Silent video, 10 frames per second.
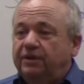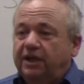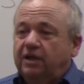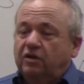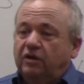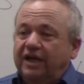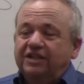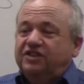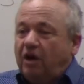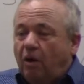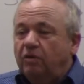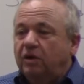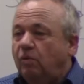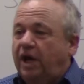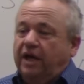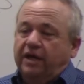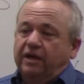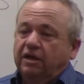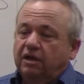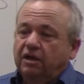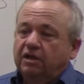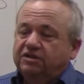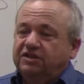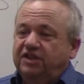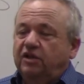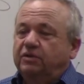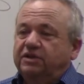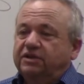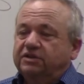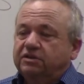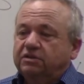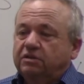political. And it's the only way to deal with this.